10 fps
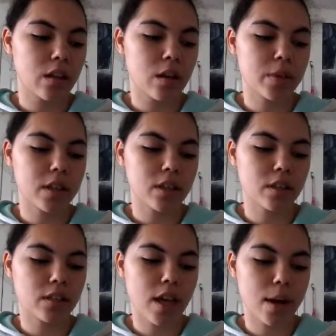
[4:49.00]

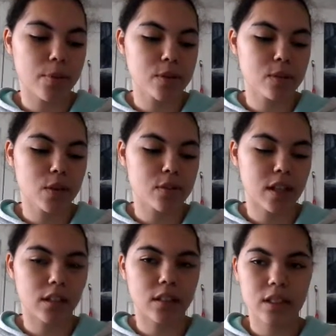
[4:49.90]
mean, the episodes,
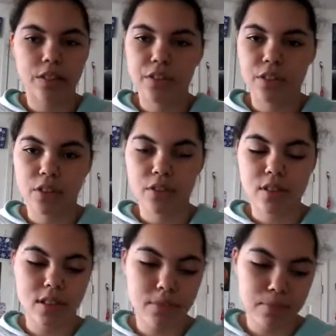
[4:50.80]
not the TV
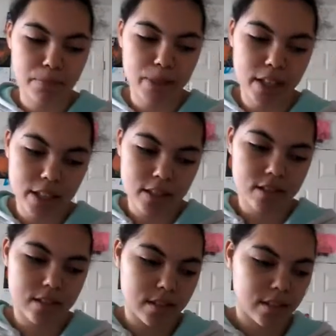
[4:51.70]
shows,
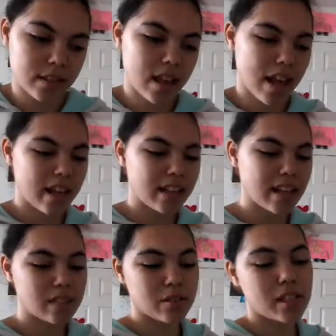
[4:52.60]
but
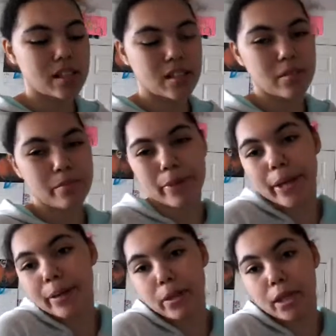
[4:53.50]
that's it.
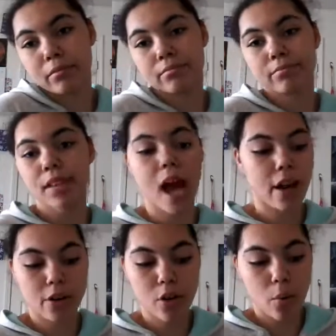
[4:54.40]
But I mean,
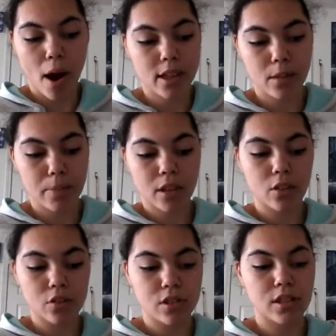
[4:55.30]
I don't know why they
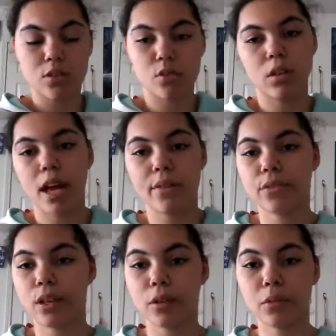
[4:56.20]
picked 13 to
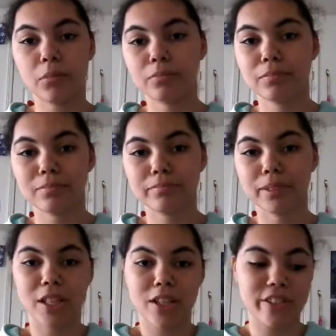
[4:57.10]
Life though,
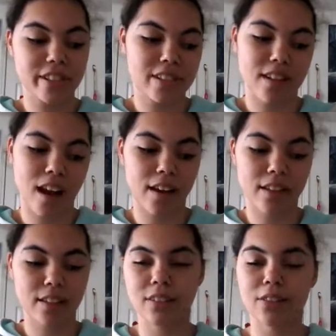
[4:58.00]
because she's not
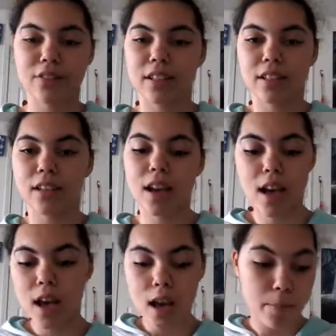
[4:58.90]
13,
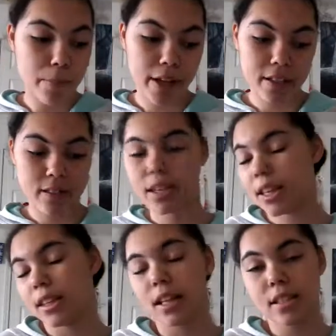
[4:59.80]
but
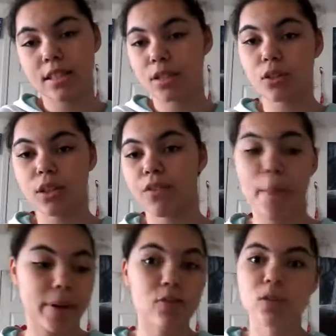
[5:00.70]
that's totally
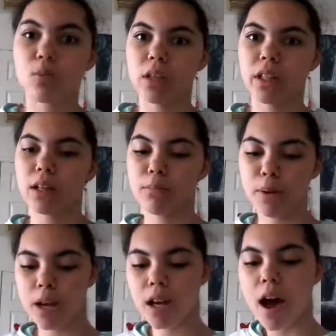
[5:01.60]
fine. But it was a really good
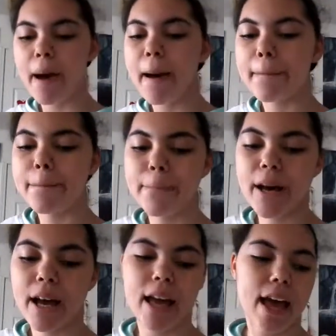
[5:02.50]
book.
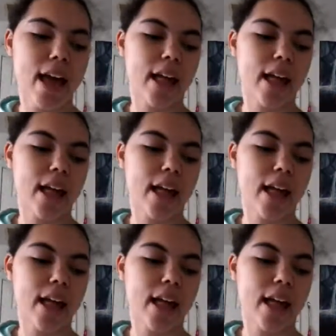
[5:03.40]
But